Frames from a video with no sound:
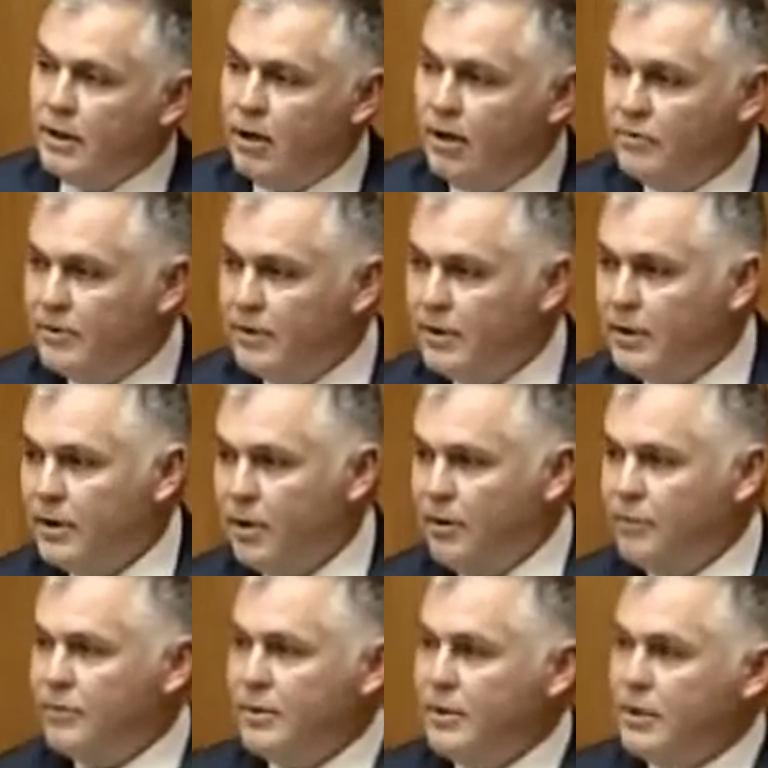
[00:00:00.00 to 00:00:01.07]

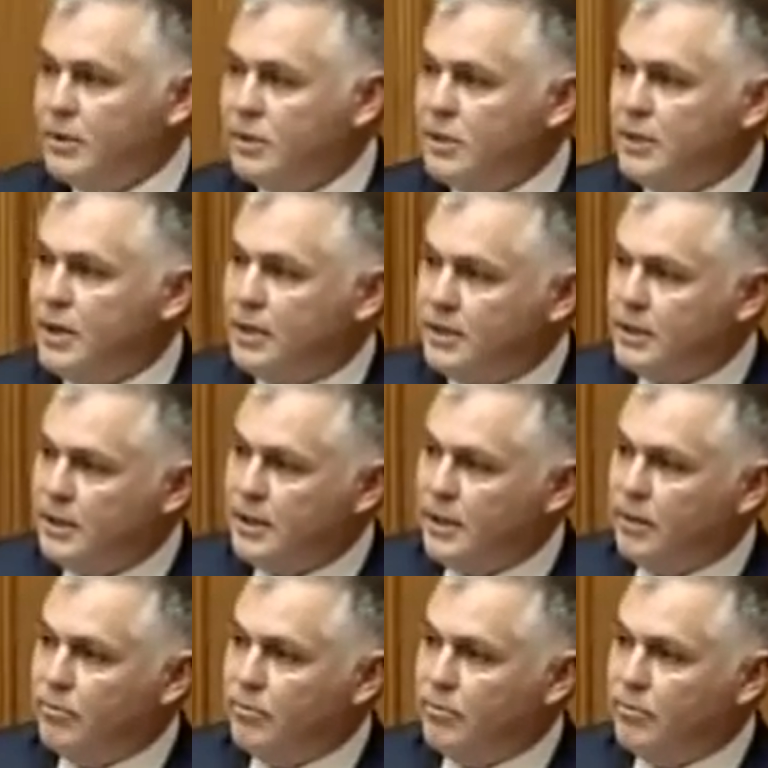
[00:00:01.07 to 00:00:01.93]
often this is actually